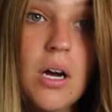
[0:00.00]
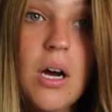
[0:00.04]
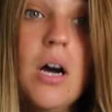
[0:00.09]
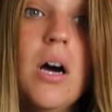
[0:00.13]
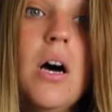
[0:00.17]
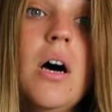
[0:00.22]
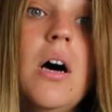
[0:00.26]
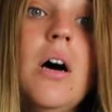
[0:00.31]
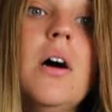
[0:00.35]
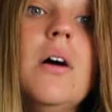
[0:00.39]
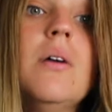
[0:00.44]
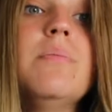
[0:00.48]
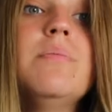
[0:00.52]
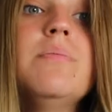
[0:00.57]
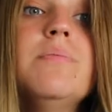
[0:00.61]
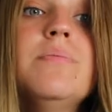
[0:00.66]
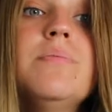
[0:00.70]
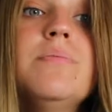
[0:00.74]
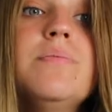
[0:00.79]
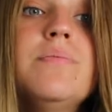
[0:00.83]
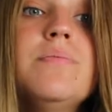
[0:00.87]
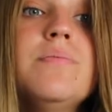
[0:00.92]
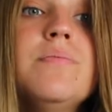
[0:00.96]
Um,
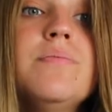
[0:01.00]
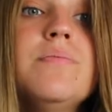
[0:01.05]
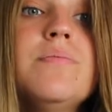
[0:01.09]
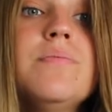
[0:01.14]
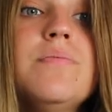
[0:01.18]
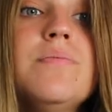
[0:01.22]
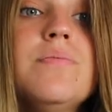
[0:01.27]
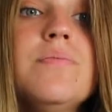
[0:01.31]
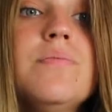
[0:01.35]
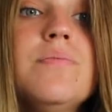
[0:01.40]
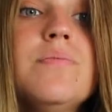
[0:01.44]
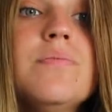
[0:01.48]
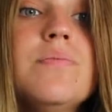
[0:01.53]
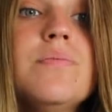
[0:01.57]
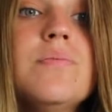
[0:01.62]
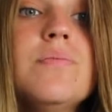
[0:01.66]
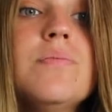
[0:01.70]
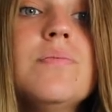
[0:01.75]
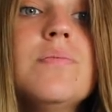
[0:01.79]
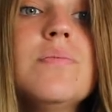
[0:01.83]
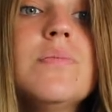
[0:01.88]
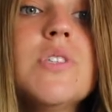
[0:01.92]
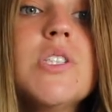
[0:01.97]

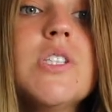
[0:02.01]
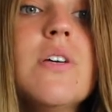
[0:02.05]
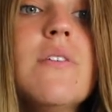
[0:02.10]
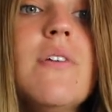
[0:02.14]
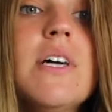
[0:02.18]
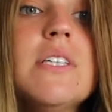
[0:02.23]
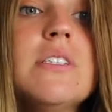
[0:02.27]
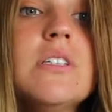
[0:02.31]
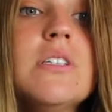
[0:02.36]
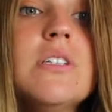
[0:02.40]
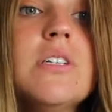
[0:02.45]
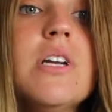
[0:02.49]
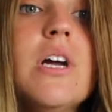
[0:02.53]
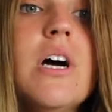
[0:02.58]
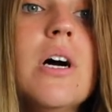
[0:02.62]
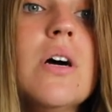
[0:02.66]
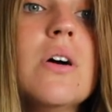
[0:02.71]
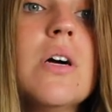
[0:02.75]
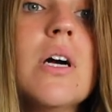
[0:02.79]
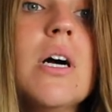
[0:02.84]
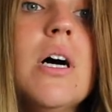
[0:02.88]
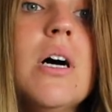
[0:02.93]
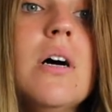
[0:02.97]
so that's a
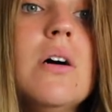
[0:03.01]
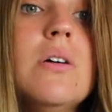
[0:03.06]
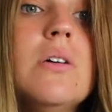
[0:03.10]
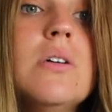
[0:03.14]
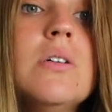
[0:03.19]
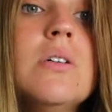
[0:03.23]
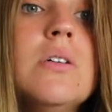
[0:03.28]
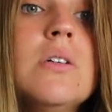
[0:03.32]
no-go.